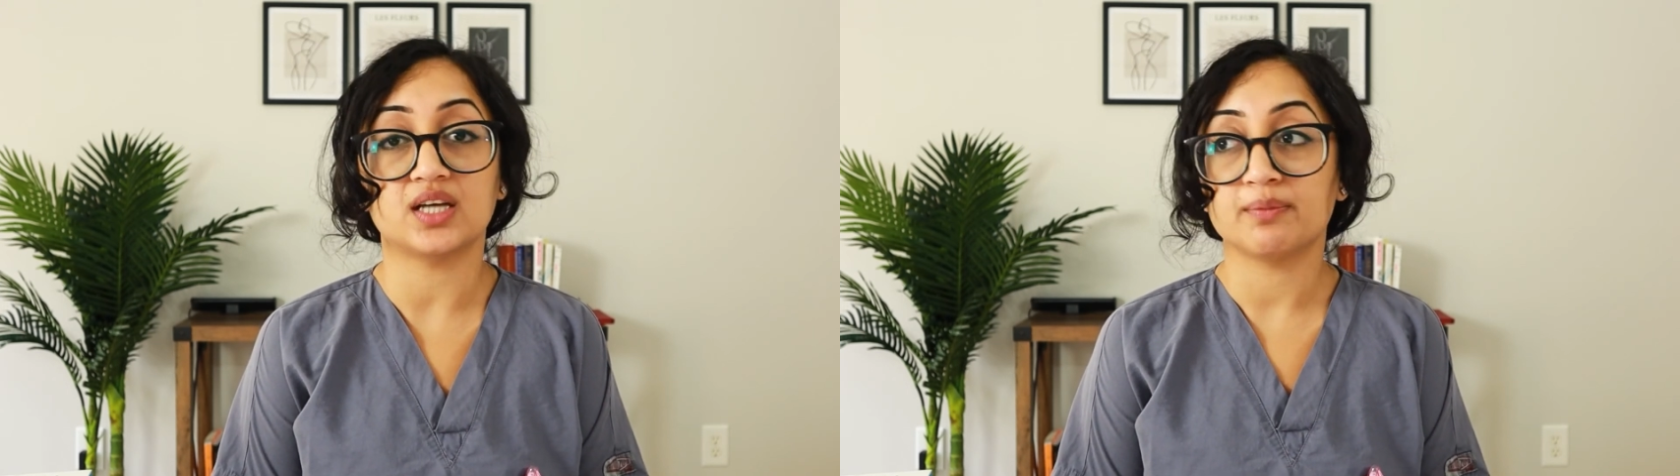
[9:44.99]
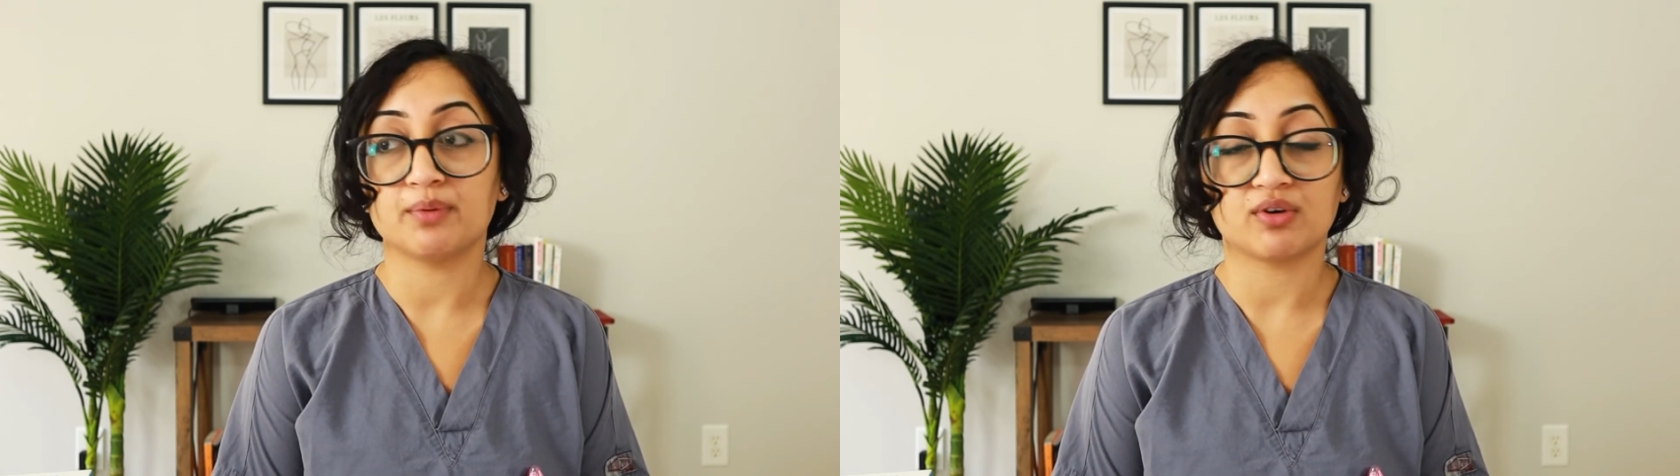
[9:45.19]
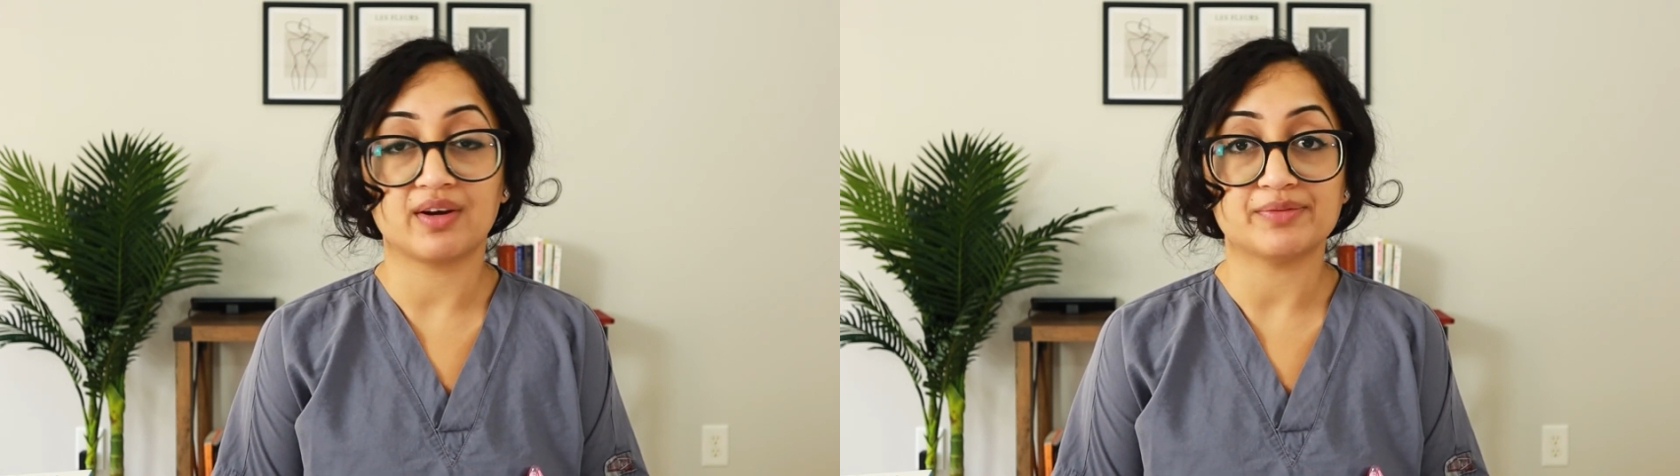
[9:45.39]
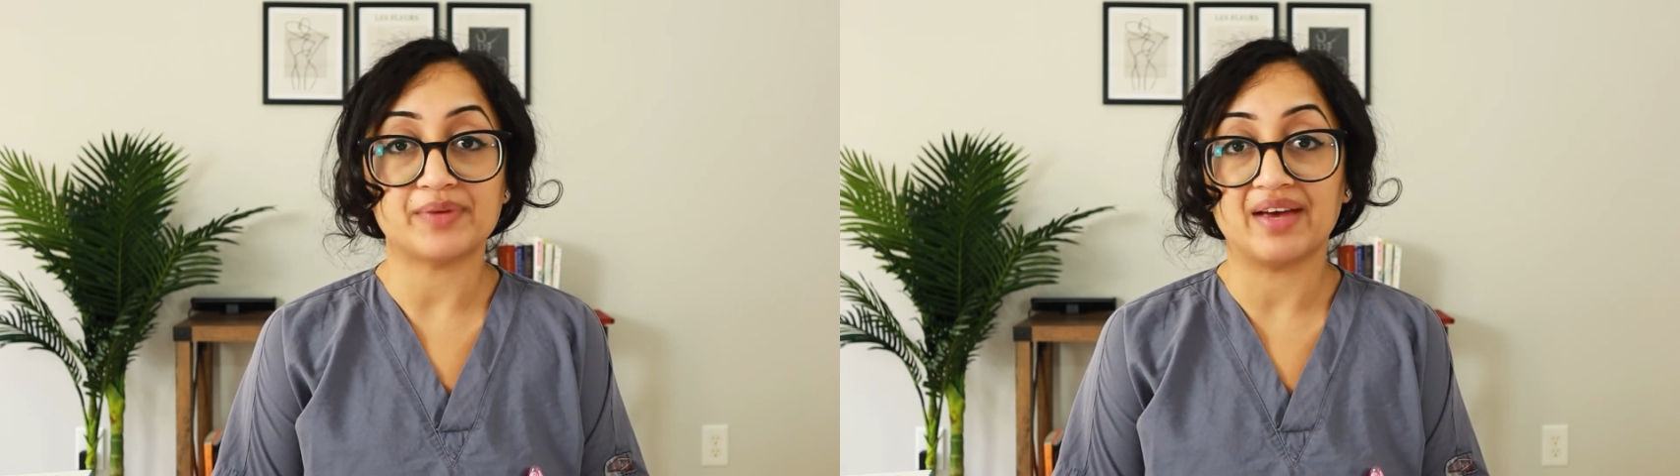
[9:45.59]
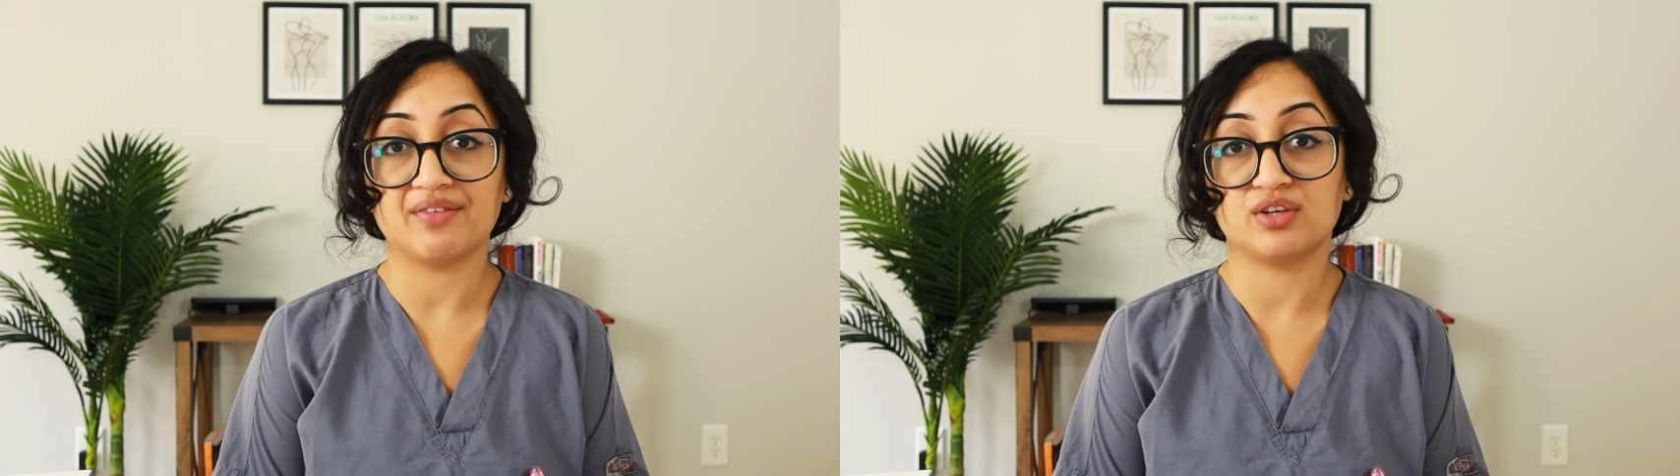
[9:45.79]
some programs
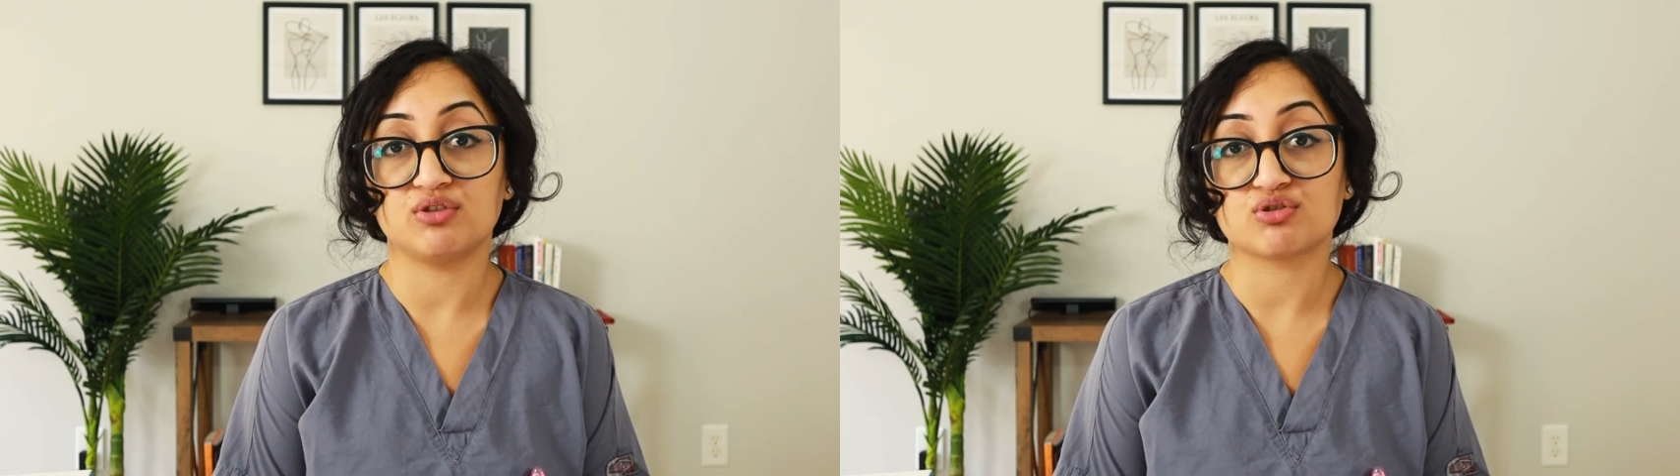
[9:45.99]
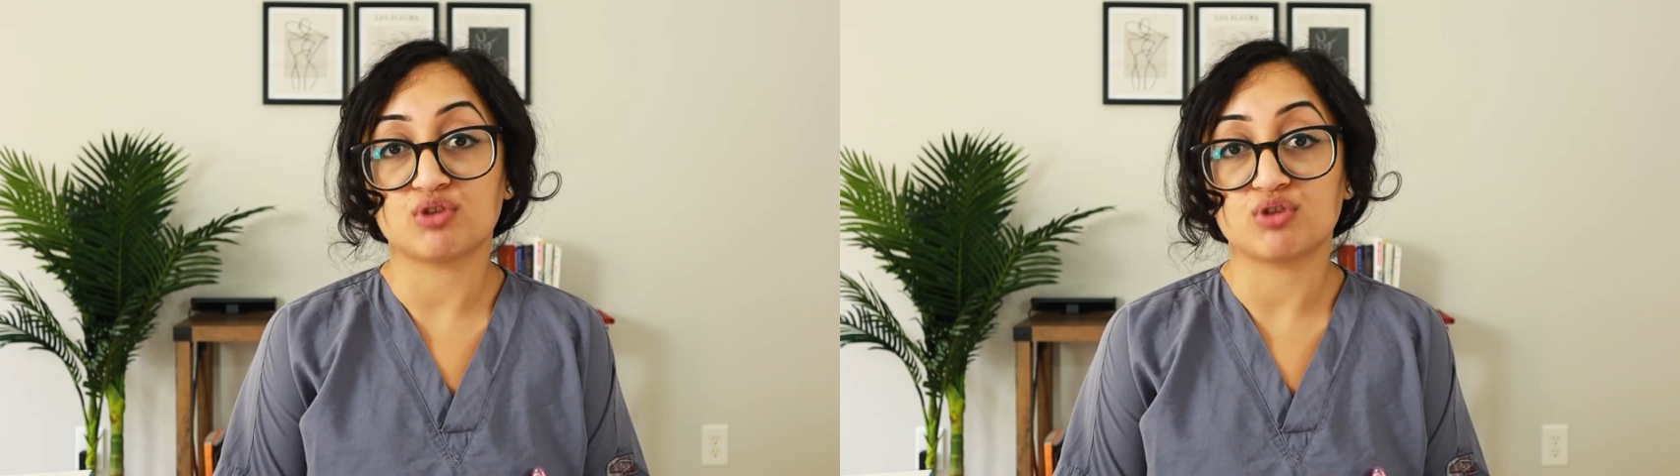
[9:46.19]
may have a huge